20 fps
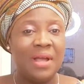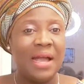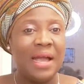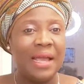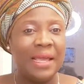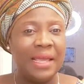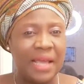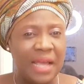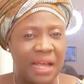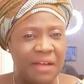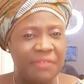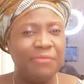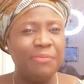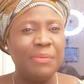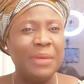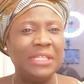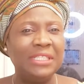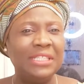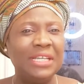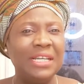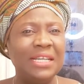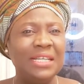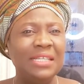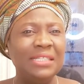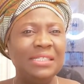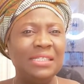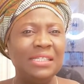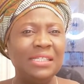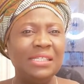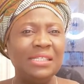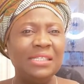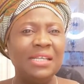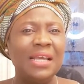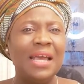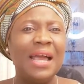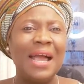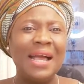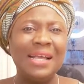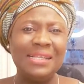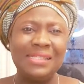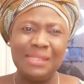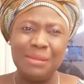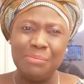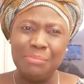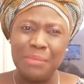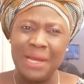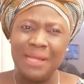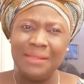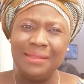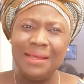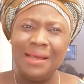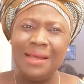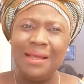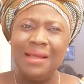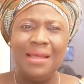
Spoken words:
I have my challenges as a mother,